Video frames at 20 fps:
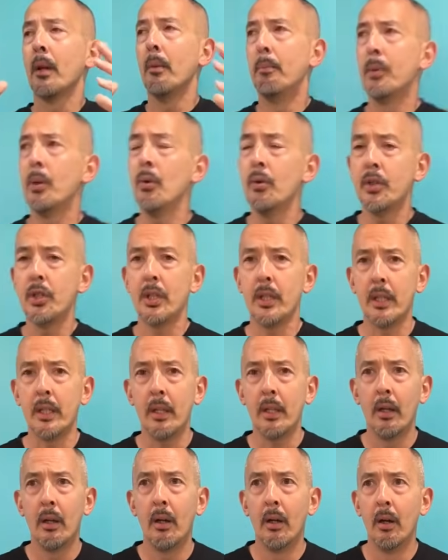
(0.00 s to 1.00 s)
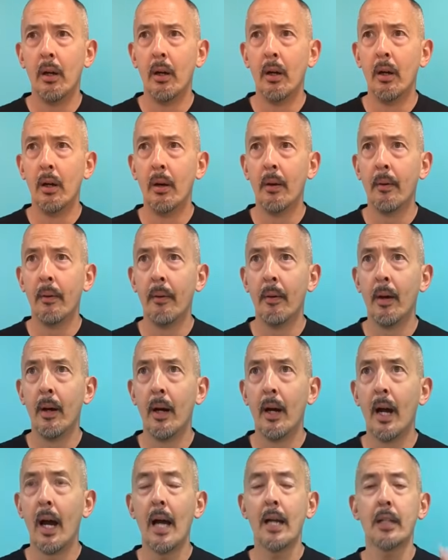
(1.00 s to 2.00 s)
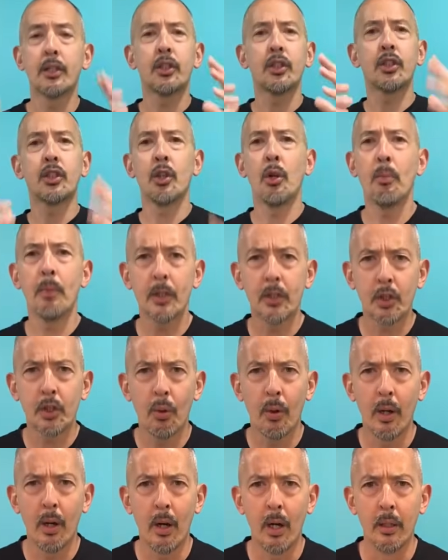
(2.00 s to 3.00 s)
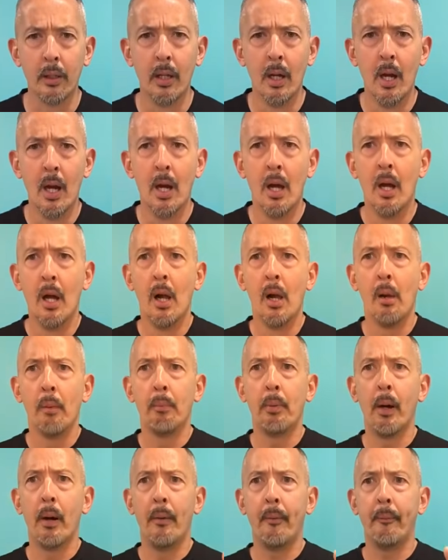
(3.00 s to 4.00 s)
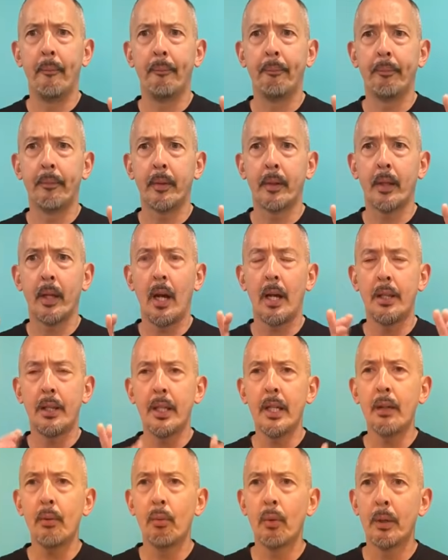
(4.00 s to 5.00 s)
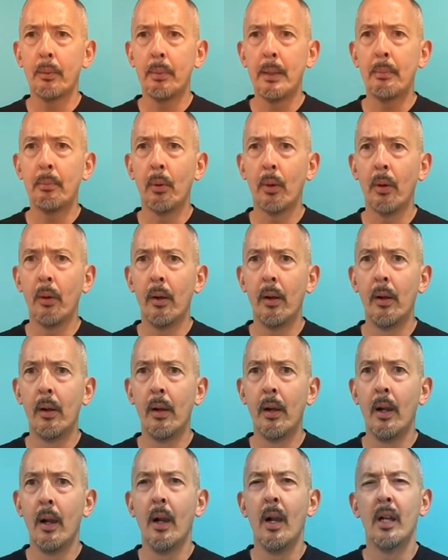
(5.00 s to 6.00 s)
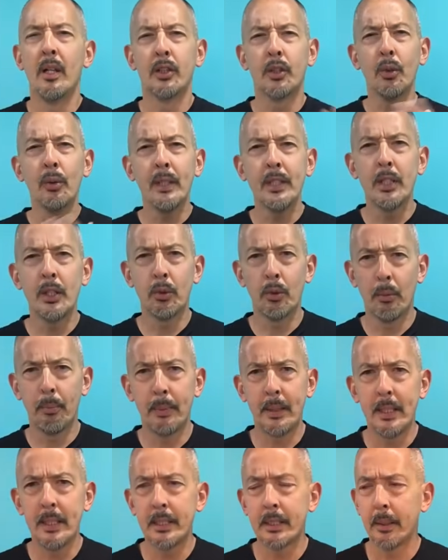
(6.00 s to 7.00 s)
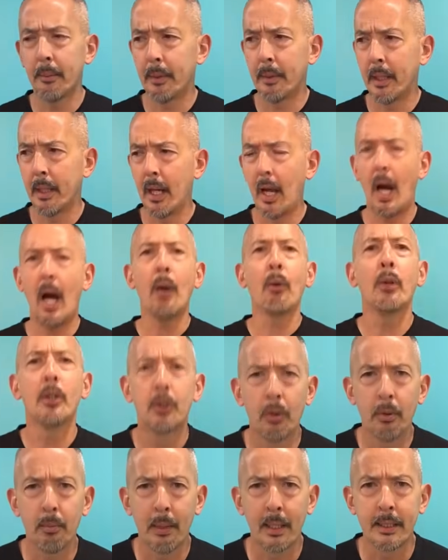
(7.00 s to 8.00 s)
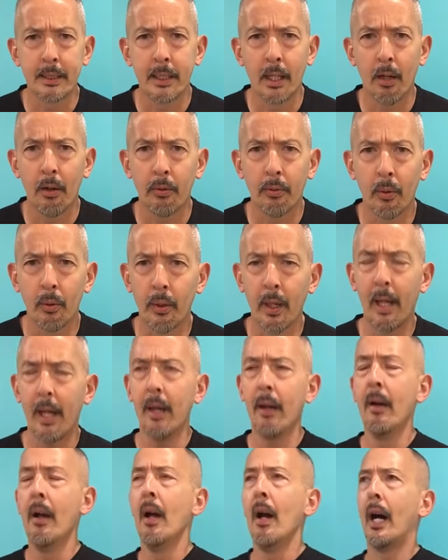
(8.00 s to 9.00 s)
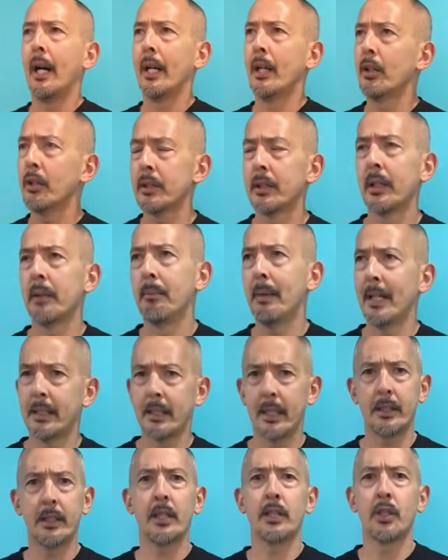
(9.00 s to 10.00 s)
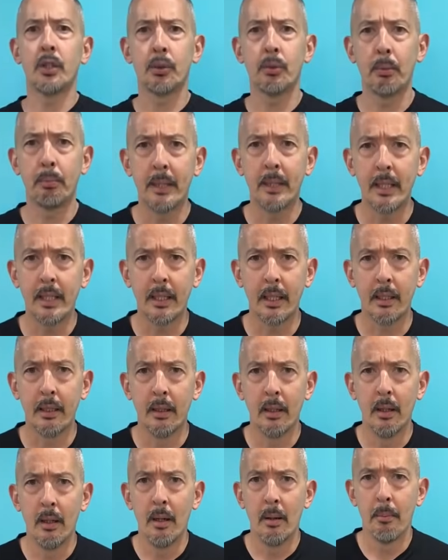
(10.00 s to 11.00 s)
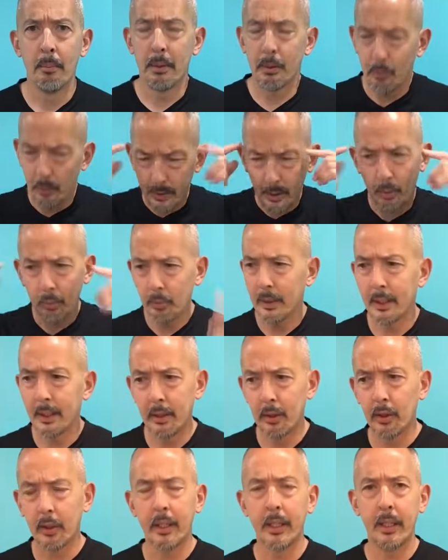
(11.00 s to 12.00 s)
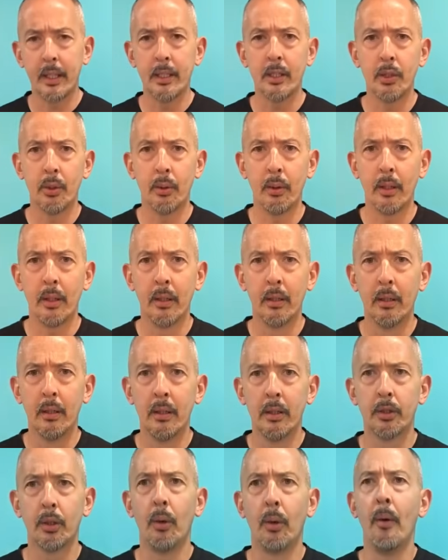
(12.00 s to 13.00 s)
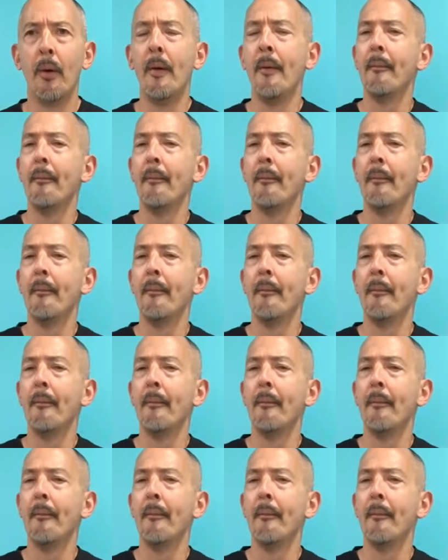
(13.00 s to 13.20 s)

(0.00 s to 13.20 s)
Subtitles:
BUG has so much going on, but I think with people, it's so easy to repeat something. I would do it myself, okay? I hear something makes sense, I just repeat it, but without really looking into it. So